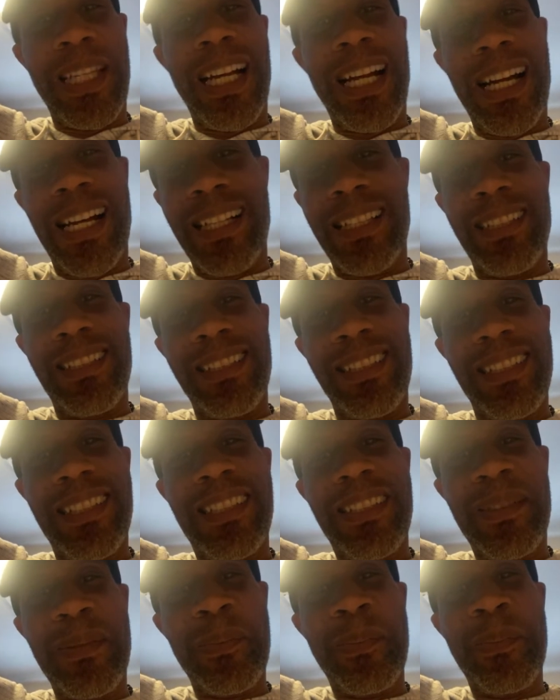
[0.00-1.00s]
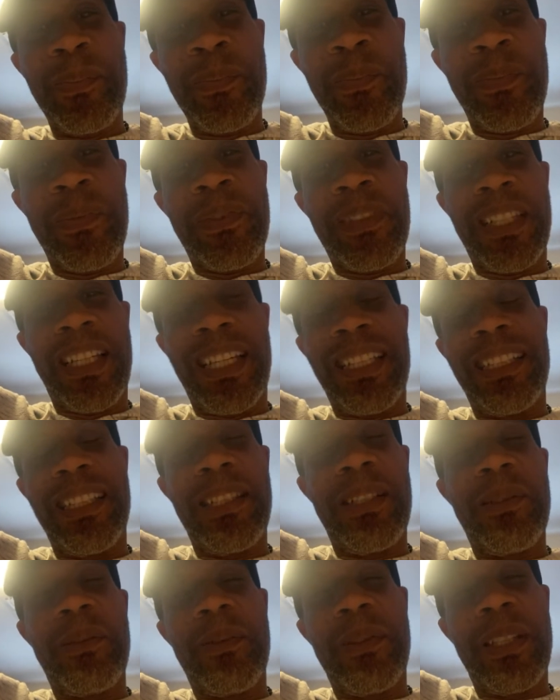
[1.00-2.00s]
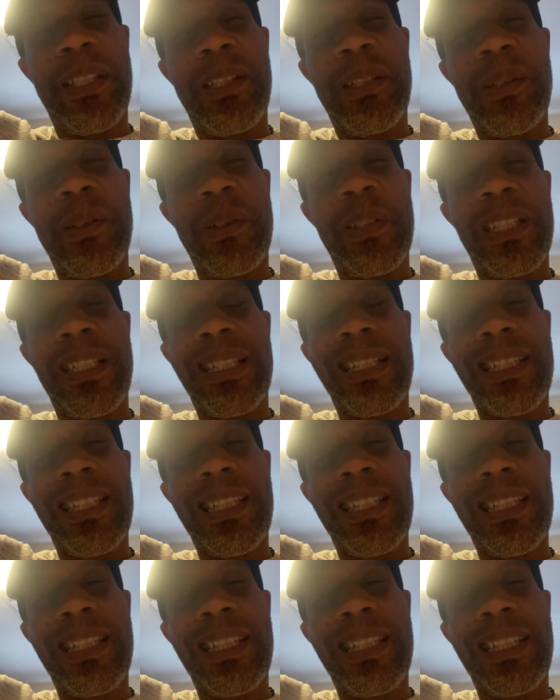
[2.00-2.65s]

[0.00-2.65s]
the island. I did a video, and